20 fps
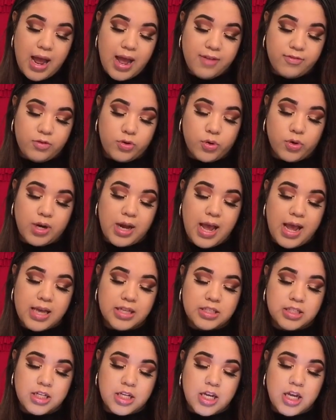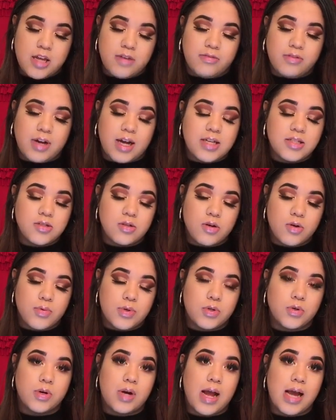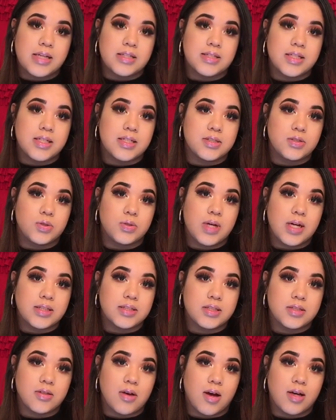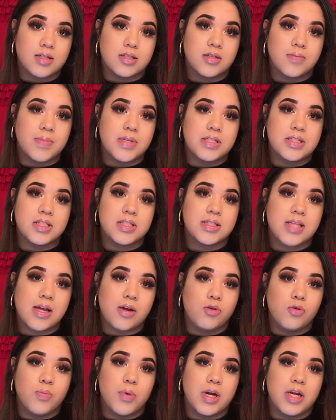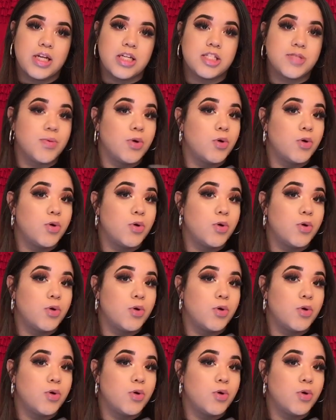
I have DoorDash. You guys don't know what DoorDash is? DoorDash is awesome. It's just like Uber Eats,